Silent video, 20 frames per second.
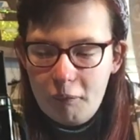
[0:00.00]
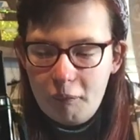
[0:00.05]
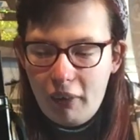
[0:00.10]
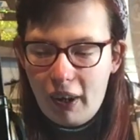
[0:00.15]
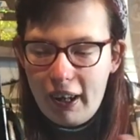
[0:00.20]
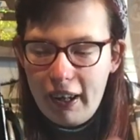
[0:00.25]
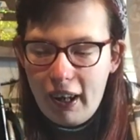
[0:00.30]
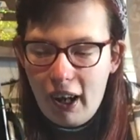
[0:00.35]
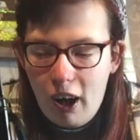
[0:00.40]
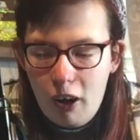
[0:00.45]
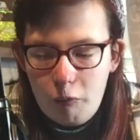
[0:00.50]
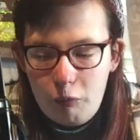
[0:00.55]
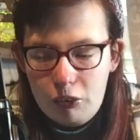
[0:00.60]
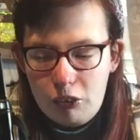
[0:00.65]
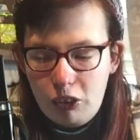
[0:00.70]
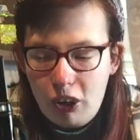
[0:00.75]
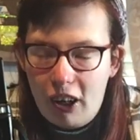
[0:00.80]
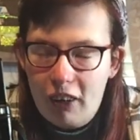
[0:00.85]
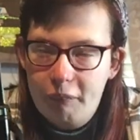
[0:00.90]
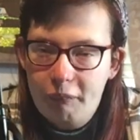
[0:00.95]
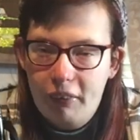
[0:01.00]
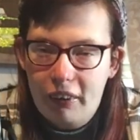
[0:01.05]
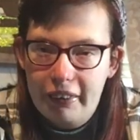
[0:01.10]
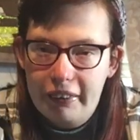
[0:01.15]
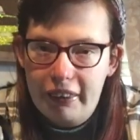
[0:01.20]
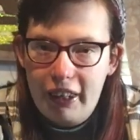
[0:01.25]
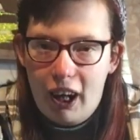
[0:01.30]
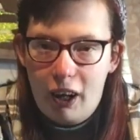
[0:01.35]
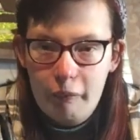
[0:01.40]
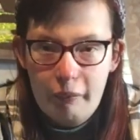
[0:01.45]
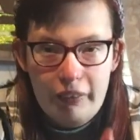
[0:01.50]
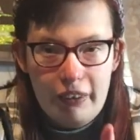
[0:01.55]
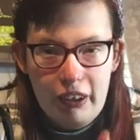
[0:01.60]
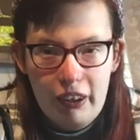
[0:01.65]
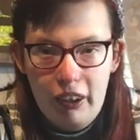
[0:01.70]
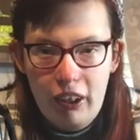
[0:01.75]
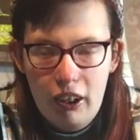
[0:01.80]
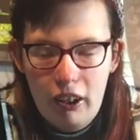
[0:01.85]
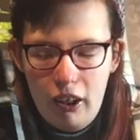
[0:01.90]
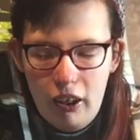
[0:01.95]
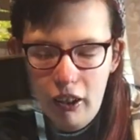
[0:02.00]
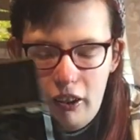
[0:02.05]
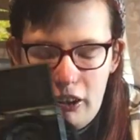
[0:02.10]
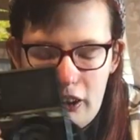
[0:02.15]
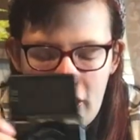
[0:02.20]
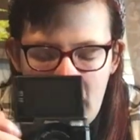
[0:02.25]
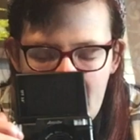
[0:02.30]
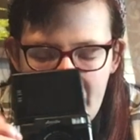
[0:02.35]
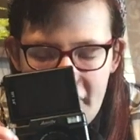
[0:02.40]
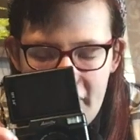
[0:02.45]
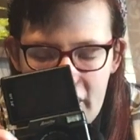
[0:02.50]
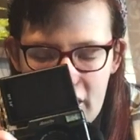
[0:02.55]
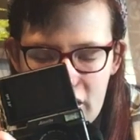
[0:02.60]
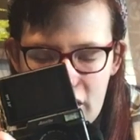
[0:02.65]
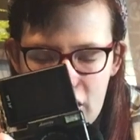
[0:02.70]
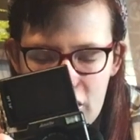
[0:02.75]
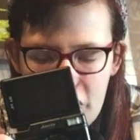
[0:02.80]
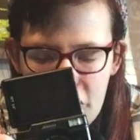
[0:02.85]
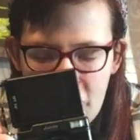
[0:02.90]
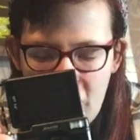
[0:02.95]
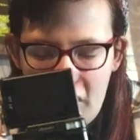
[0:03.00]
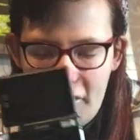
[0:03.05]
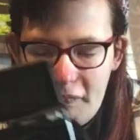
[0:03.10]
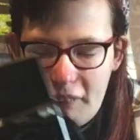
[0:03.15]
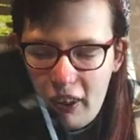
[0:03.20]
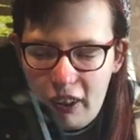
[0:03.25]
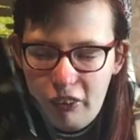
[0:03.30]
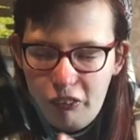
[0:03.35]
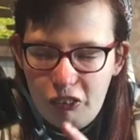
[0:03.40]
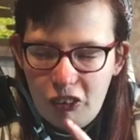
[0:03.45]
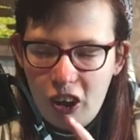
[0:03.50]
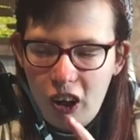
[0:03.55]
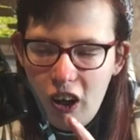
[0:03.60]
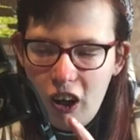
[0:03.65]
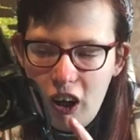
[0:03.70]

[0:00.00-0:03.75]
my other tripod that I was loving so much,